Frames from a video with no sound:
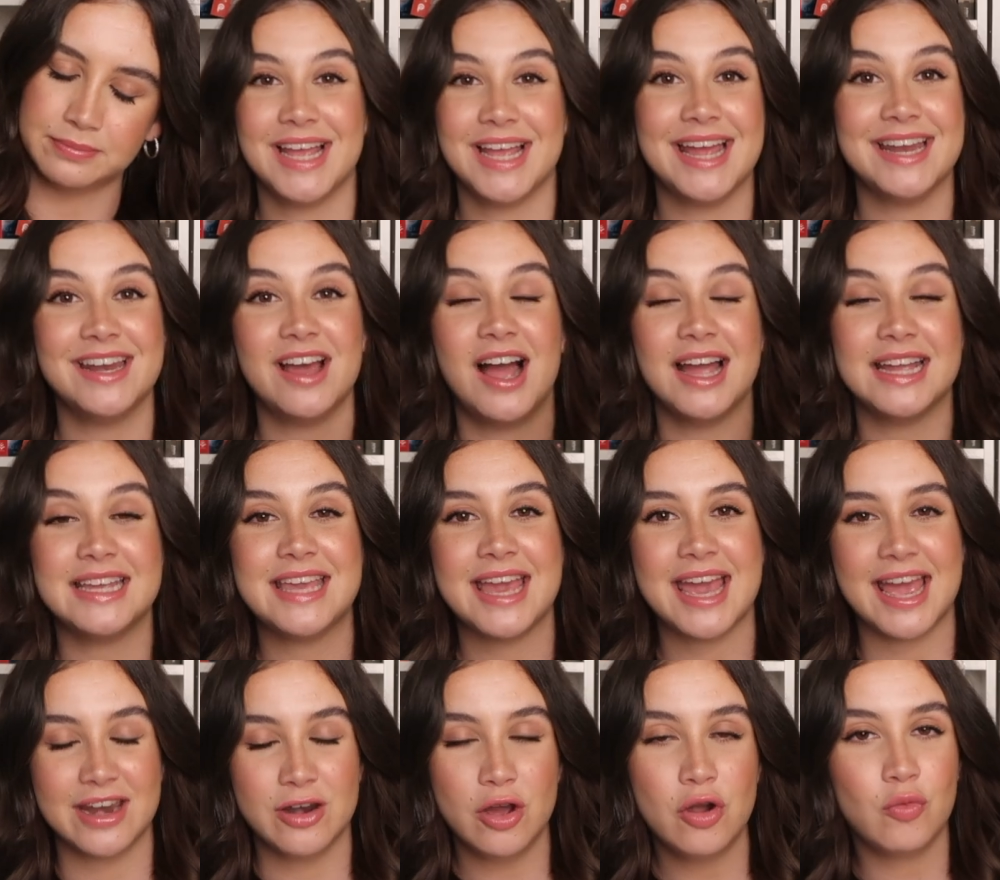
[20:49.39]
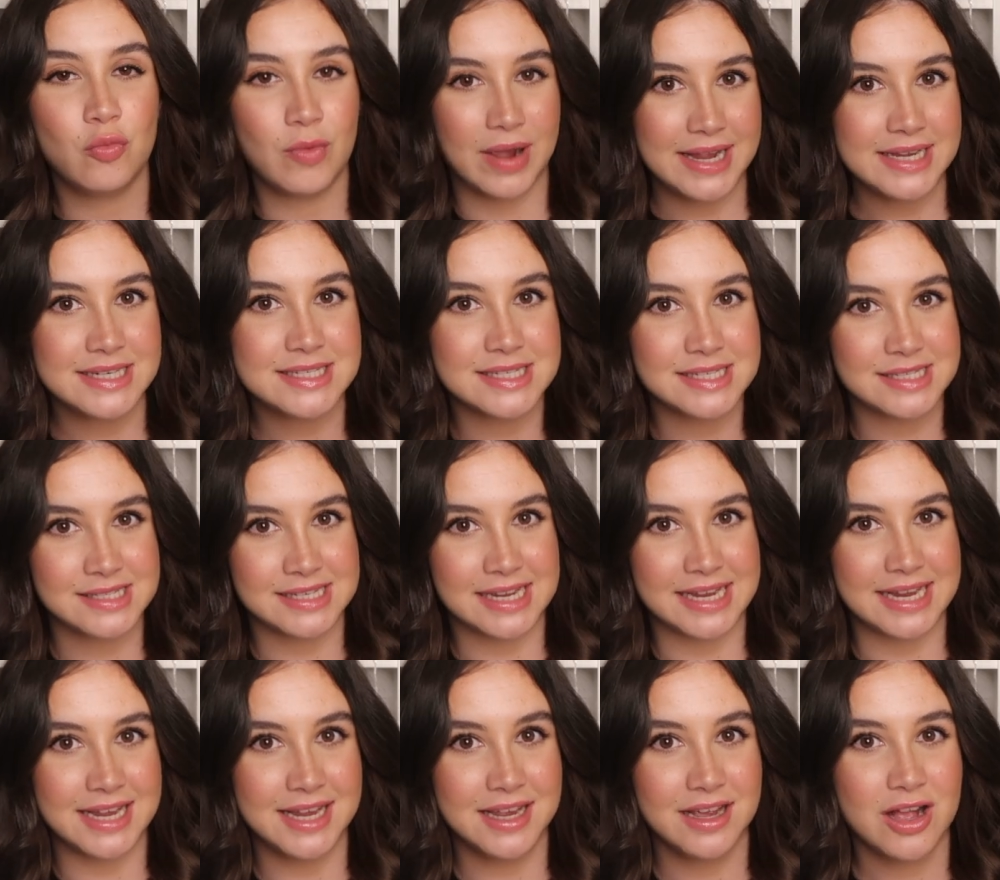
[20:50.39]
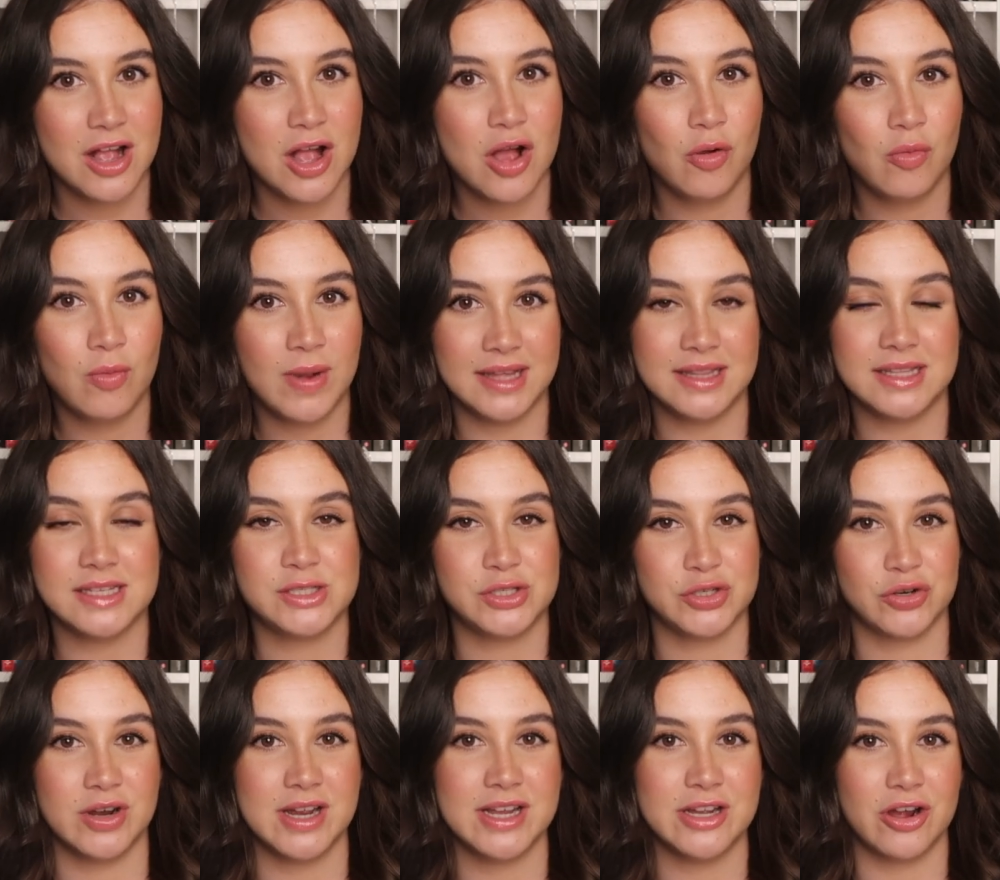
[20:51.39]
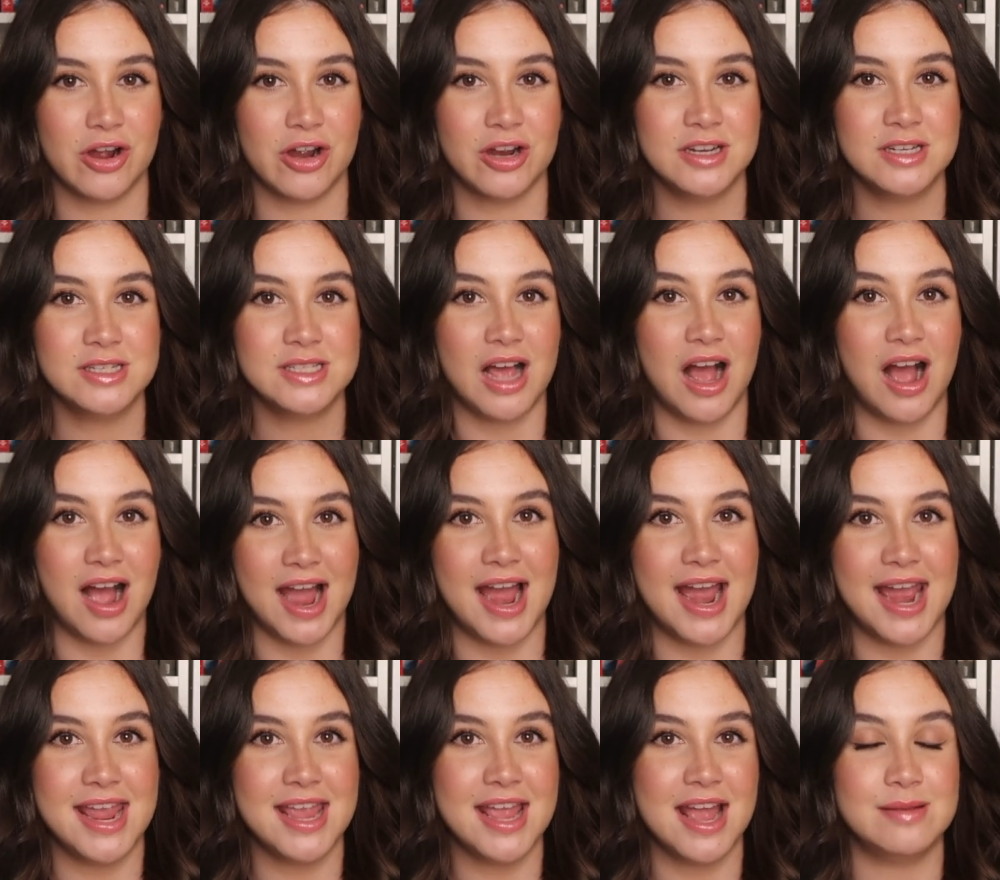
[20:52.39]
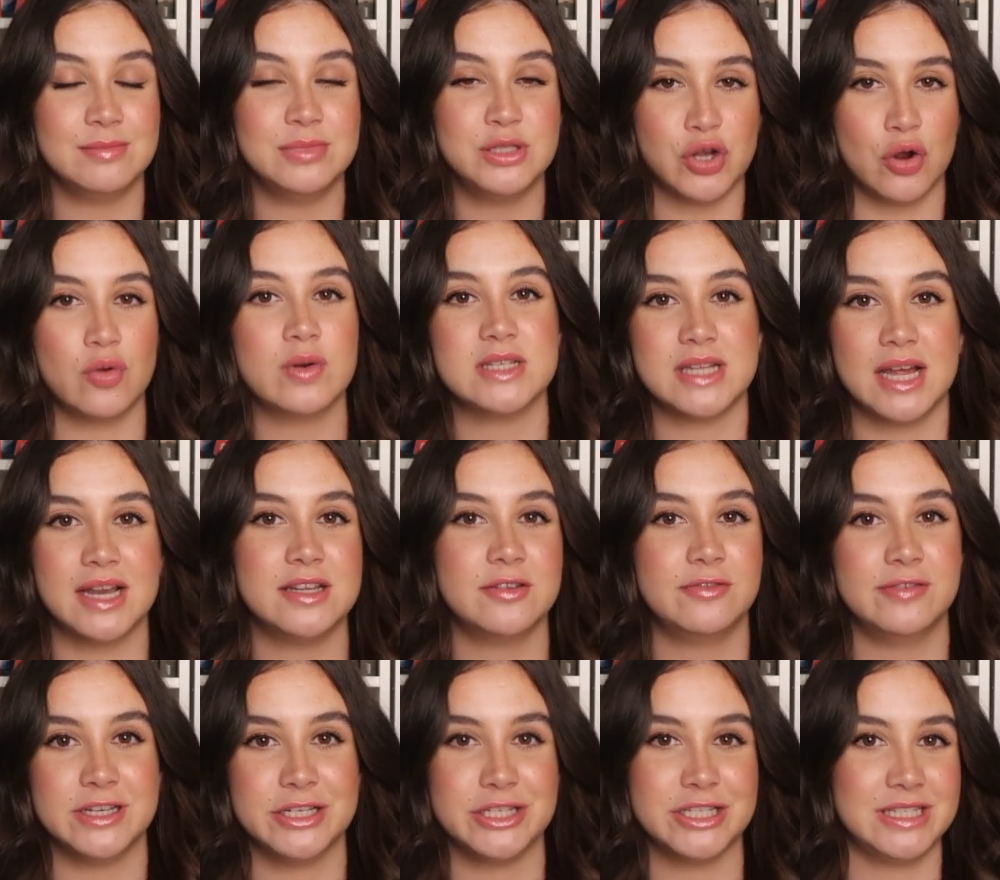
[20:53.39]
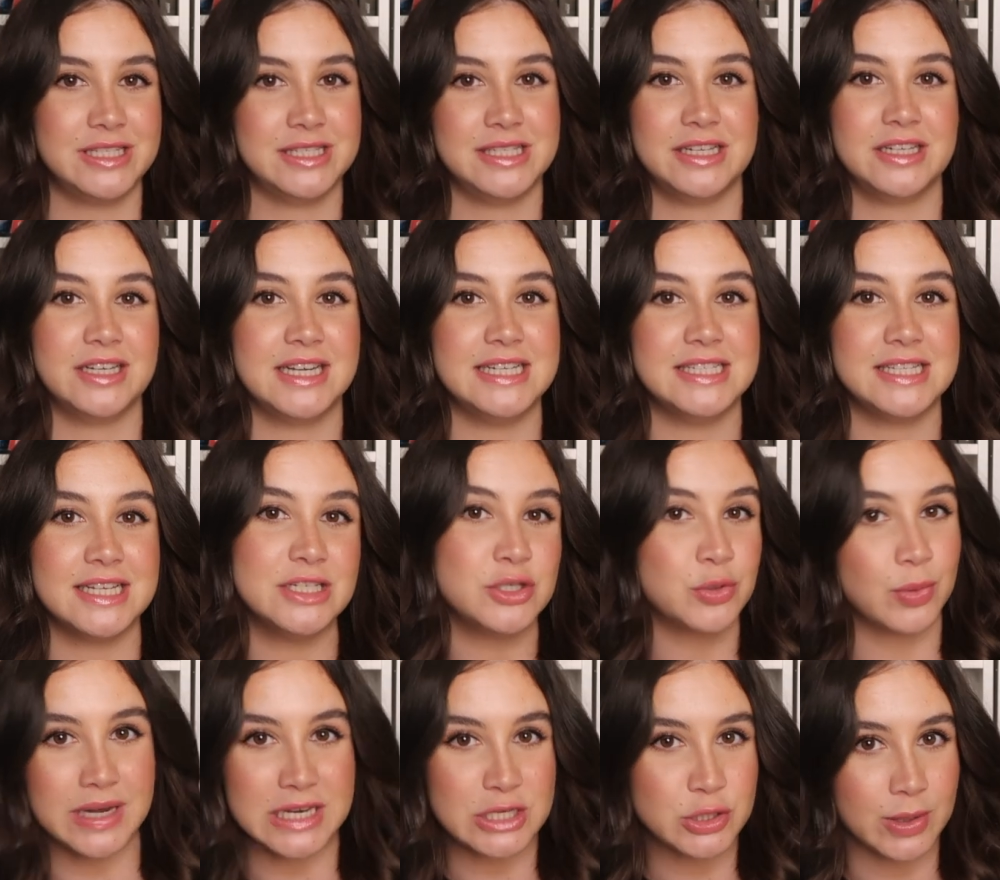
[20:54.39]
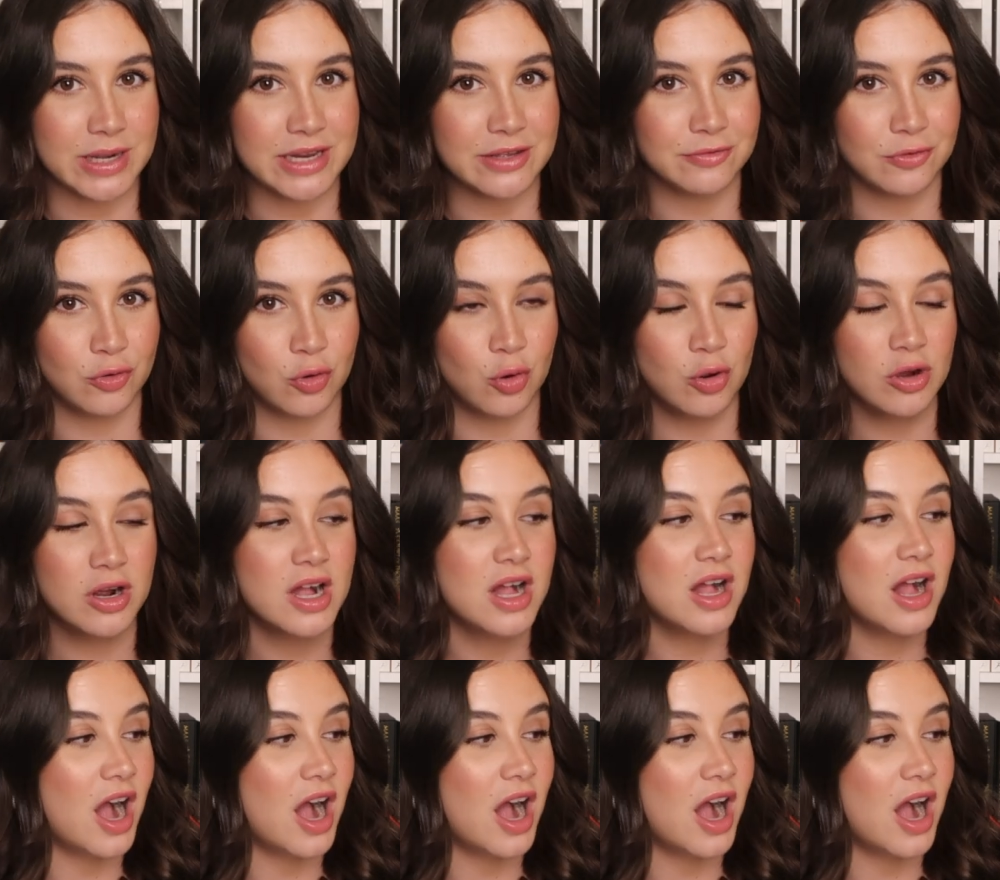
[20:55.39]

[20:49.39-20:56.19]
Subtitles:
And I cannot wait to see where the story goes. I am so excited to finish this series in 2024.